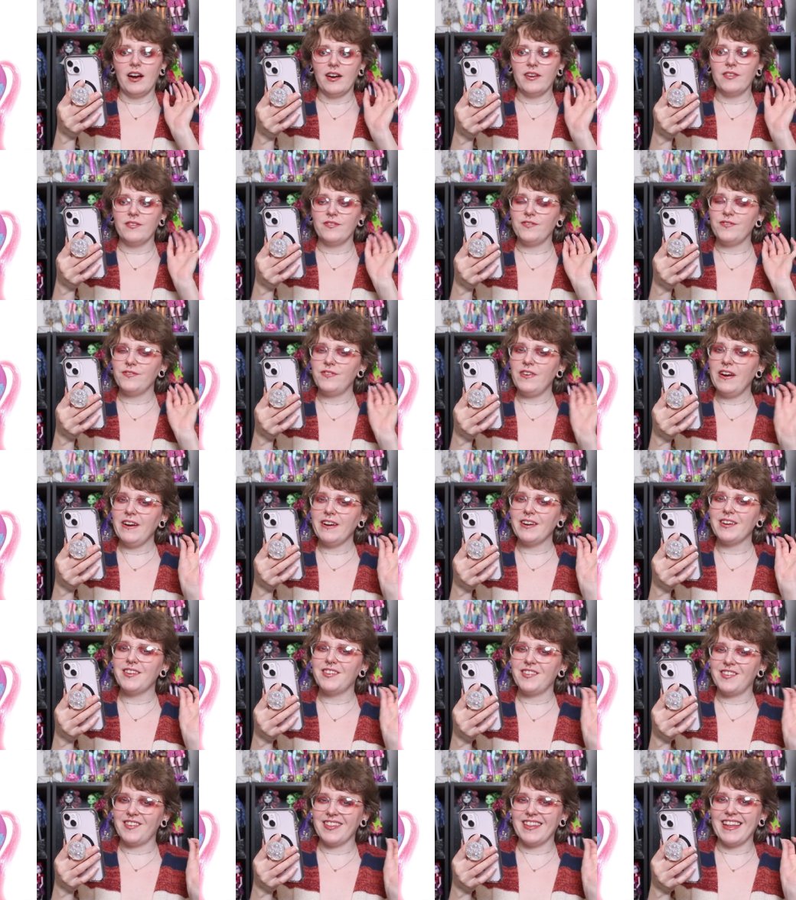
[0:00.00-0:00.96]
a very
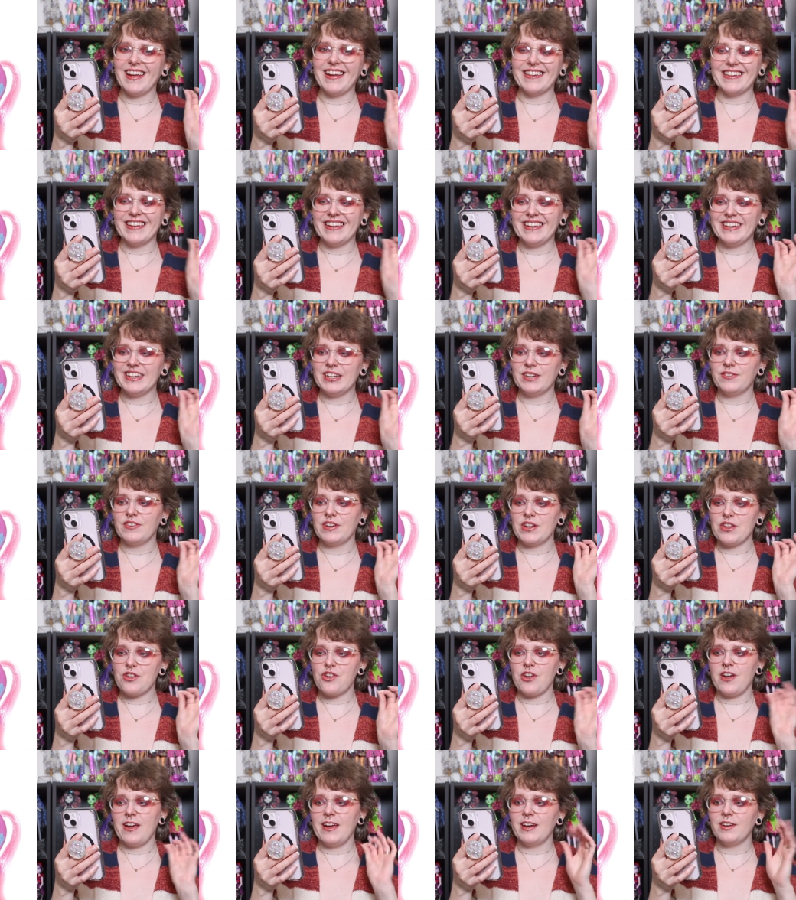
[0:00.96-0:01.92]
slightly different
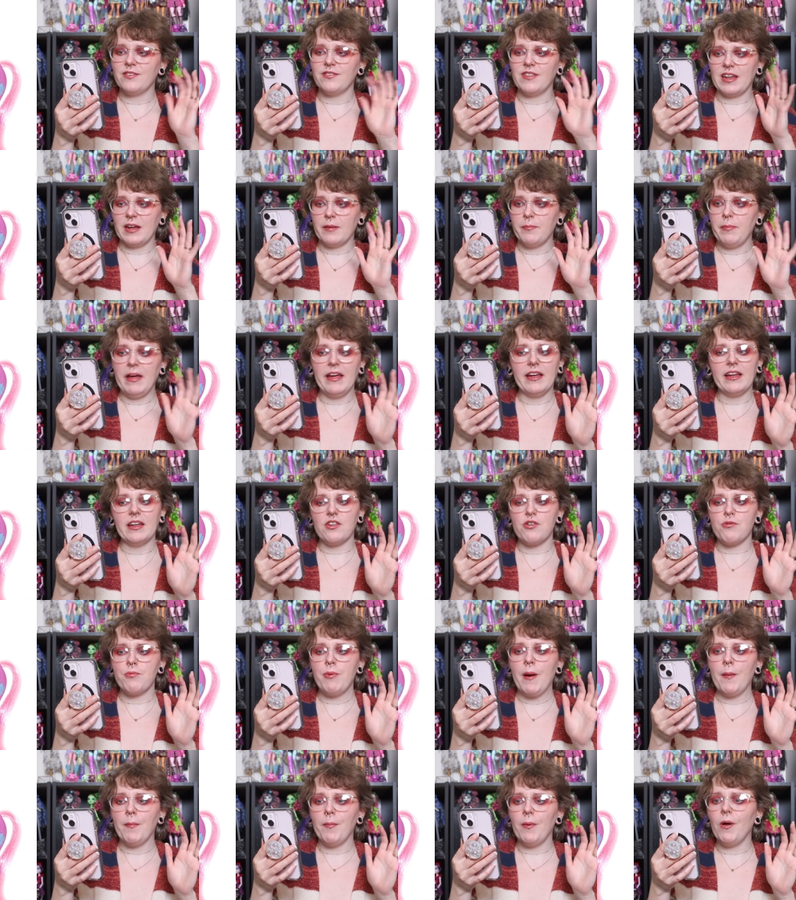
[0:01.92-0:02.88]
shade of like a pinkish
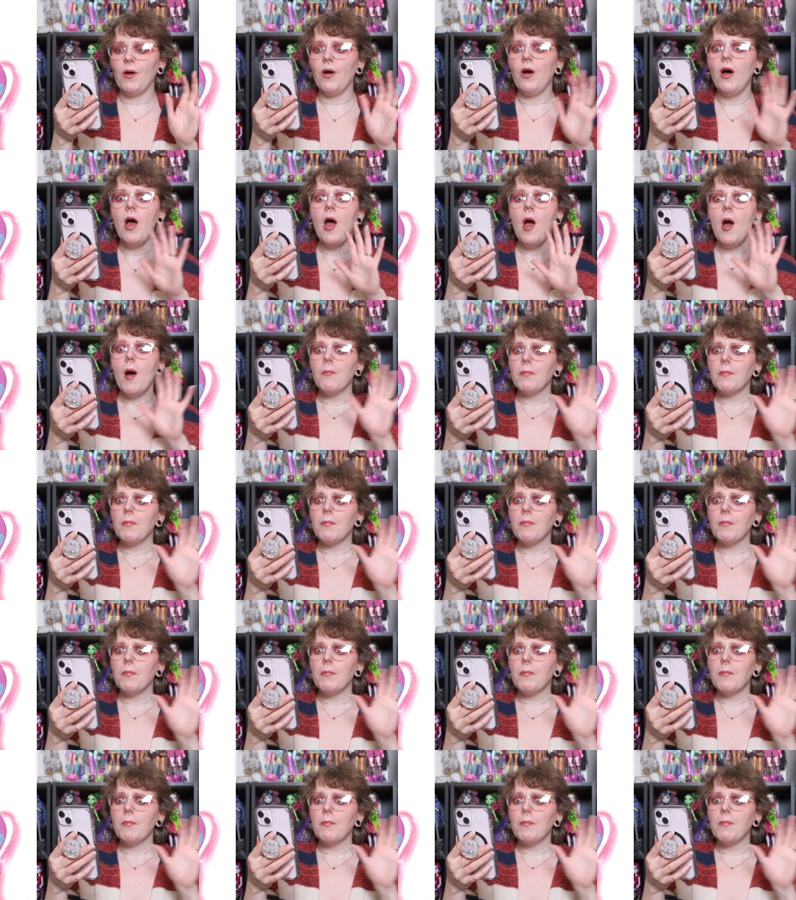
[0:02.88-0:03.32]
purple,